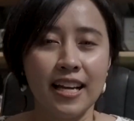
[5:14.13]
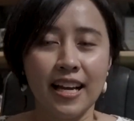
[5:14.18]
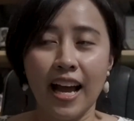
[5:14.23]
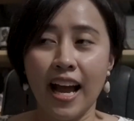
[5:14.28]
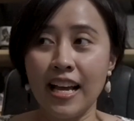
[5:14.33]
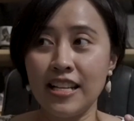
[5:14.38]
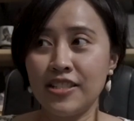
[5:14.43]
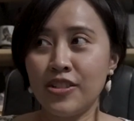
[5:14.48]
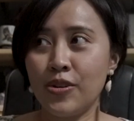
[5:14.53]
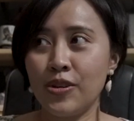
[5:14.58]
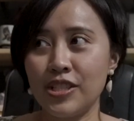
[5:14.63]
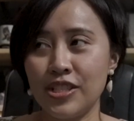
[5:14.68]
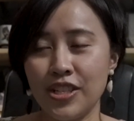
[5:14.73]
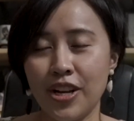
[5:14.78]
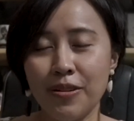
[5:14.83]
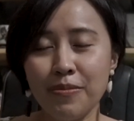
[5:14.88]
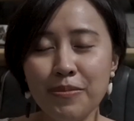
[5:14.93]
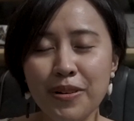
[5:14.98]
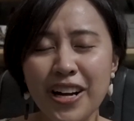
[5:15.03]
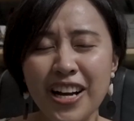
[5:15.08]
I know it's
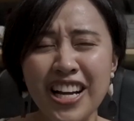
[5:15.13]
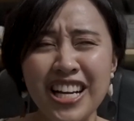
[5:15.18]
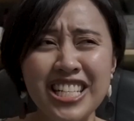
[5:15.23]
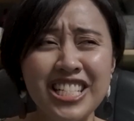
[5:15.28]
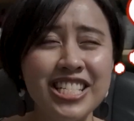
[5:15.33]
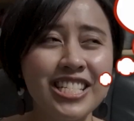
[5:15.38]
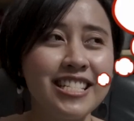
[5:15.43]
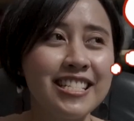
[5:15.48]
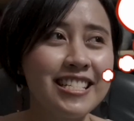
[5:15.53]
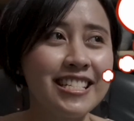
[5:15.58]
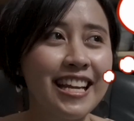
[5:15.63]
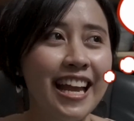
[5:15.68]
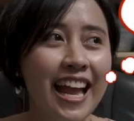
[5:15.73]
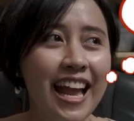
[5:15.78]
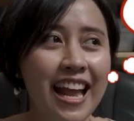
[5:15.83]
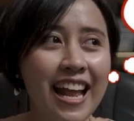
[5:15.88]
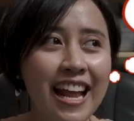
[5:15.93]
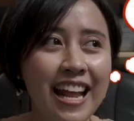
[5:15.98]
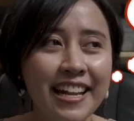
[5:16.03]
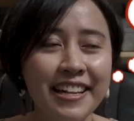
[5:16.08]
not much,
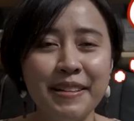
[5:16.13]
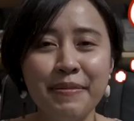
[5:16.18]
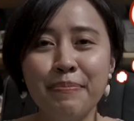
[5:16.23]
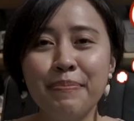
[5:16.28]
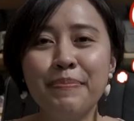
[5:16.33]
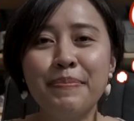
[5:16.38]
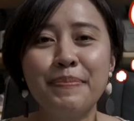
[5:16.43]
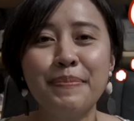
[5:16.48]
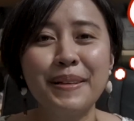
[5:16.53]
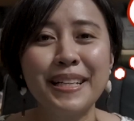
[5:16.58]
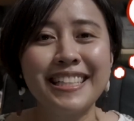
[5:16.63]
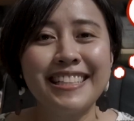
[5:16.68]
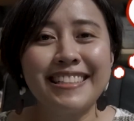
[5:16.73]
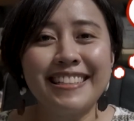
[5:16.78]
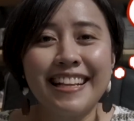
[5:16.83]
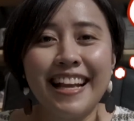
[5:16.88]
but